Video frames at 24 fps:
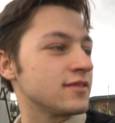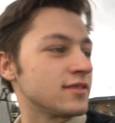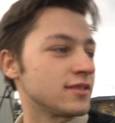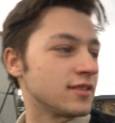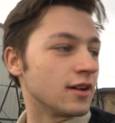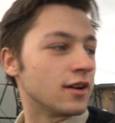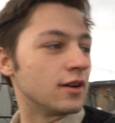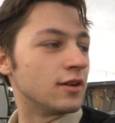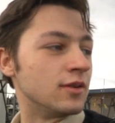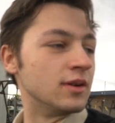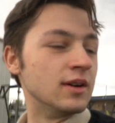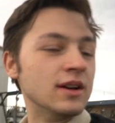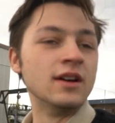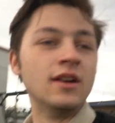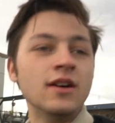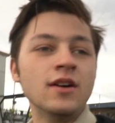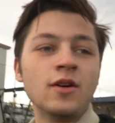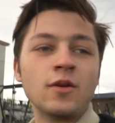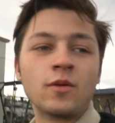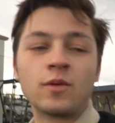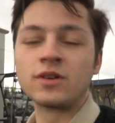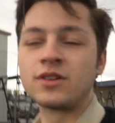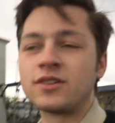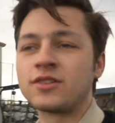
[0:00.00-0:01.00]
So
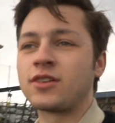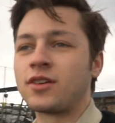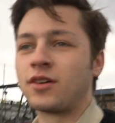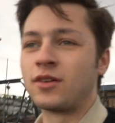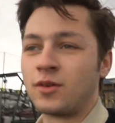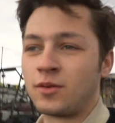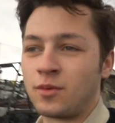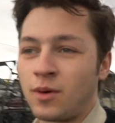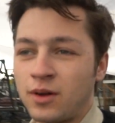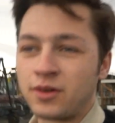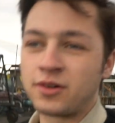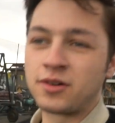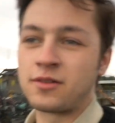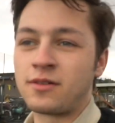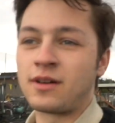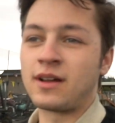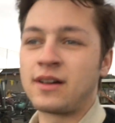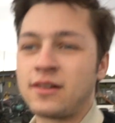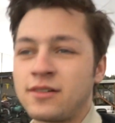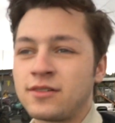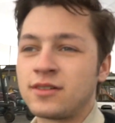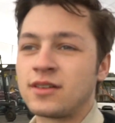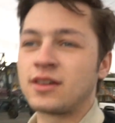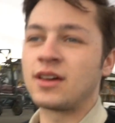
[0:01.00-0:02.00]
we're just gonna wander
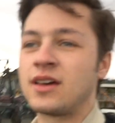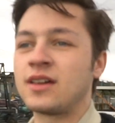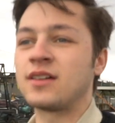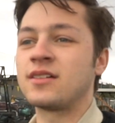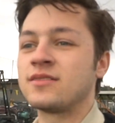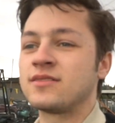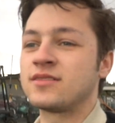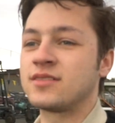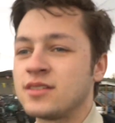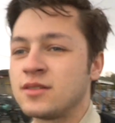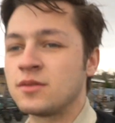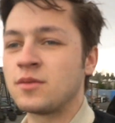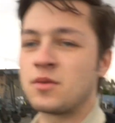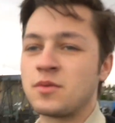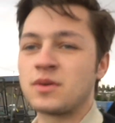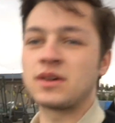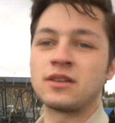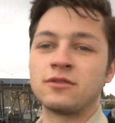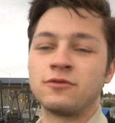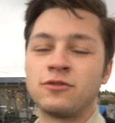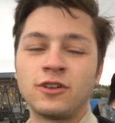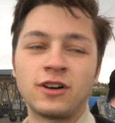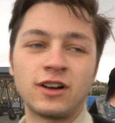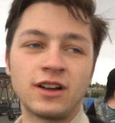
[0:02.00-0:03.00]
around and see what we
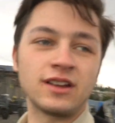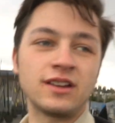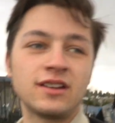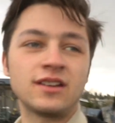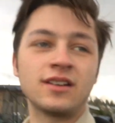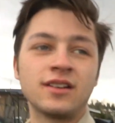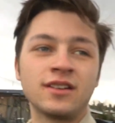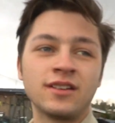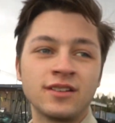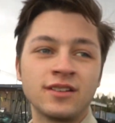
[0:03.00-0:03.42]
can find.